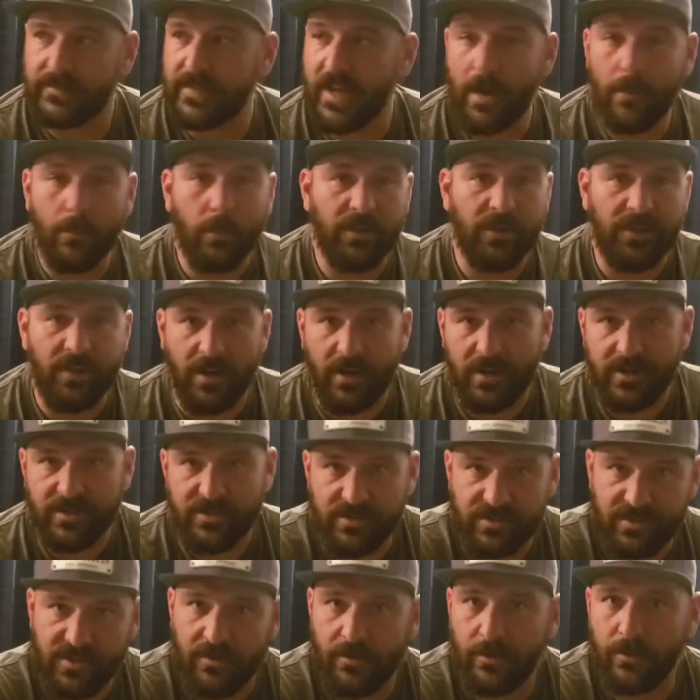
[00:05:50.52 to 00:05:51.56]
Cowboy
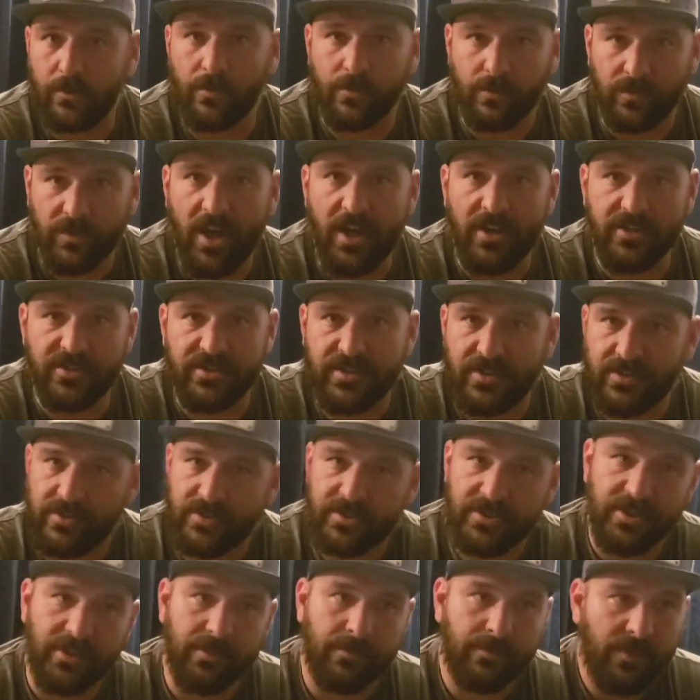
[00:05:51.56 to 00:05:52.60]
Dodge, the local Dodge
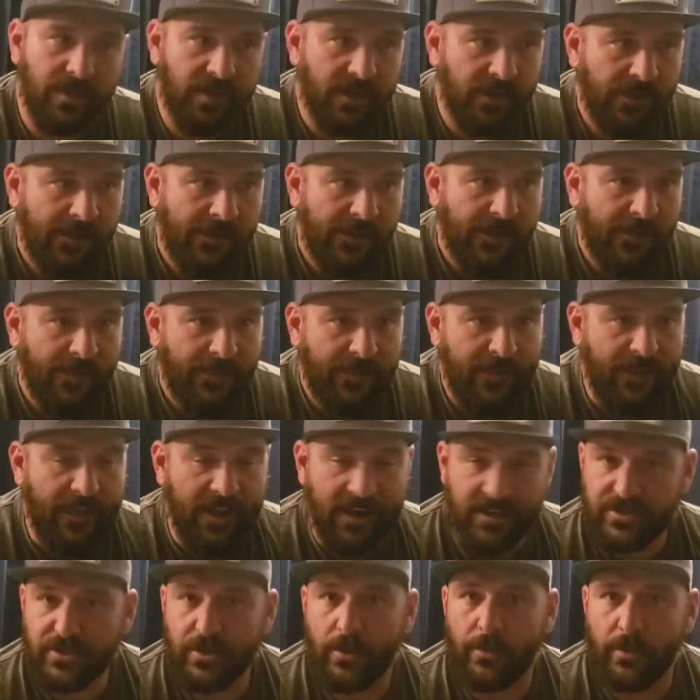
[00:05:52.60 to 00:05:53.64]
dealership,
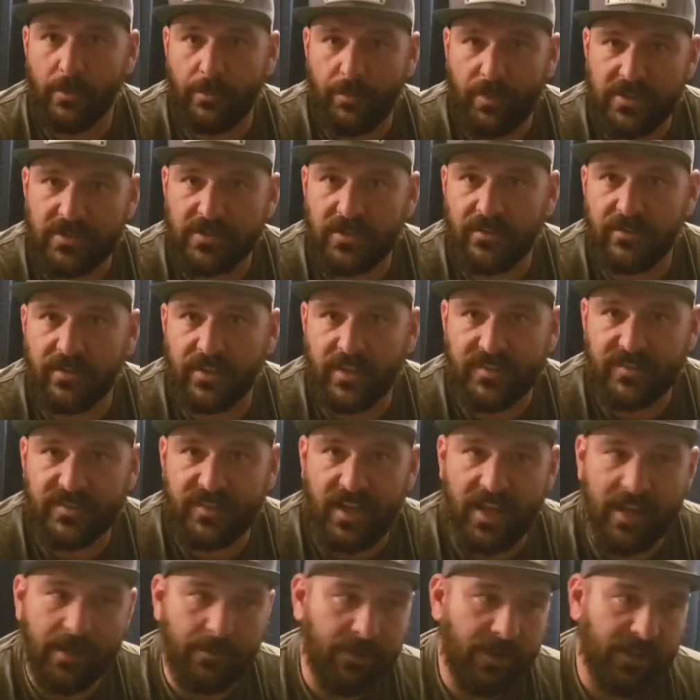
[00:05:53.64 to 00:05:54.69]
and I showed him a picture of it and I
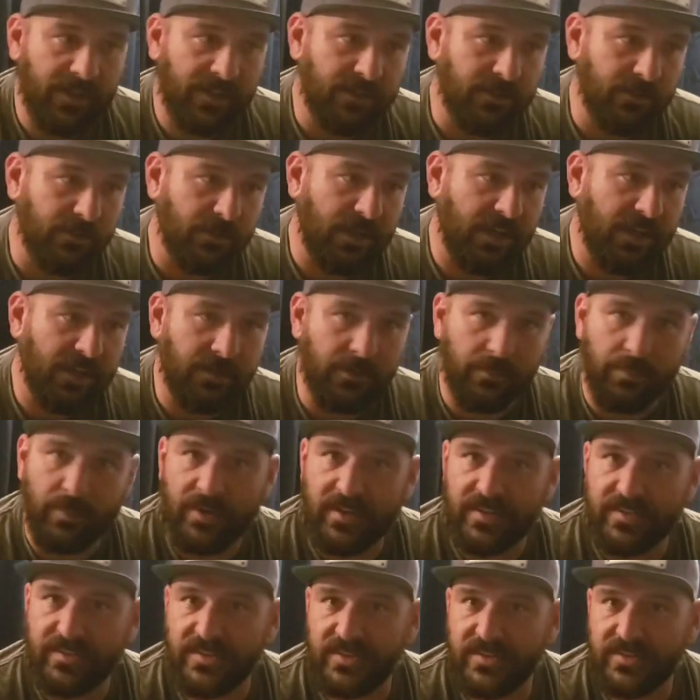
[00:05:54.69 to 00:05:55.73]
said, hey man, can you kind of
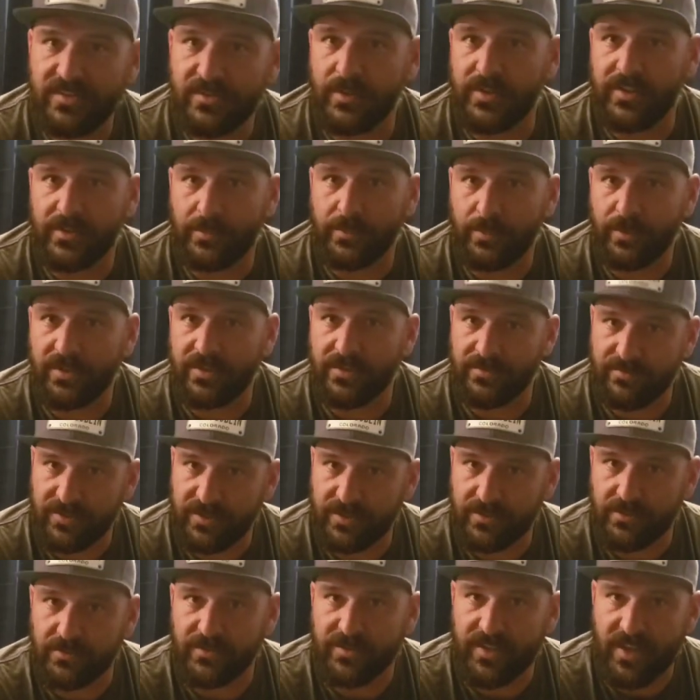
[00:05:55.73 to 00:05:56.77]
appraise this? Do I need to bring the
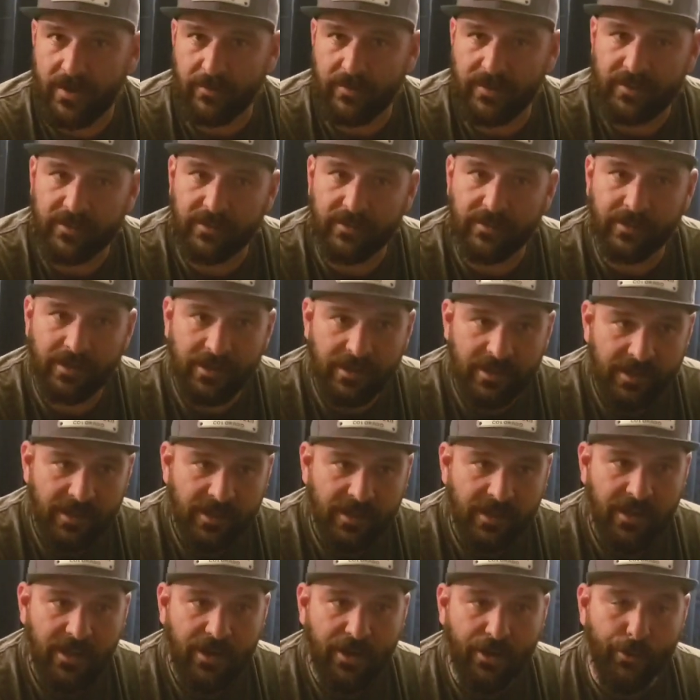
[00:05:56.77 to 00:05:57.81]
vehicle down here?
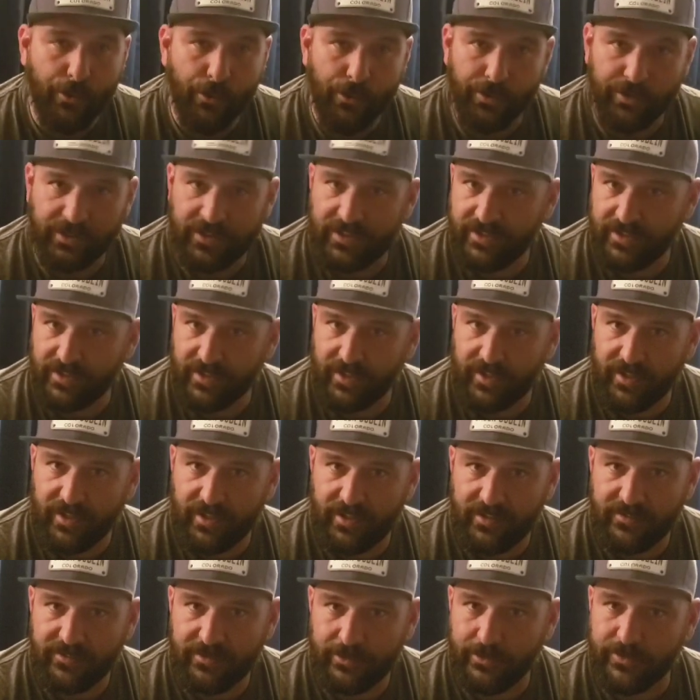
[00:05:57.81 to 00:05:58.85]
Or can
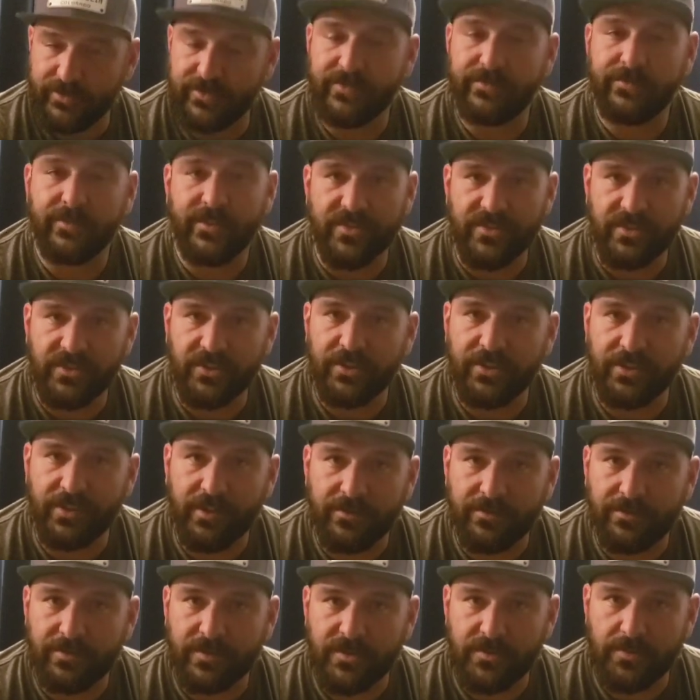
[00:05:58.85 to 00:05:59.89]
is it good
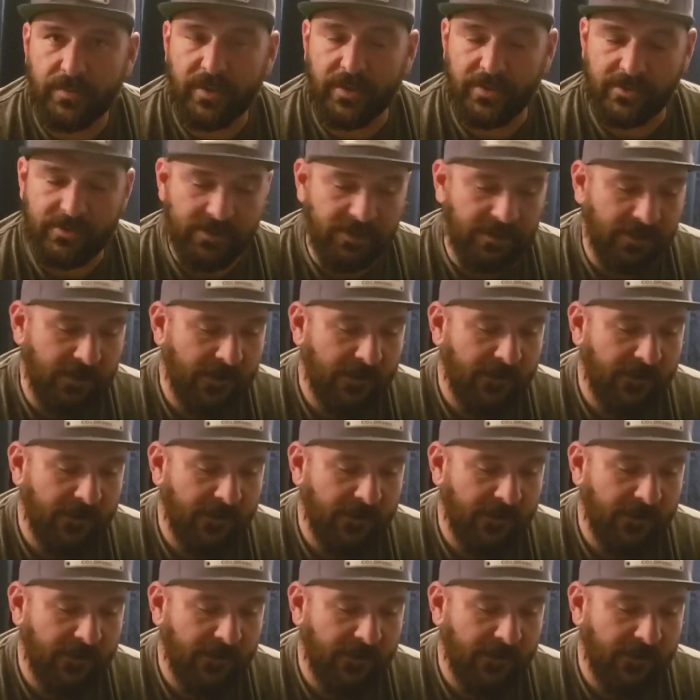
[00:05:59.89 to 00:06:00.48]
enough for this picture?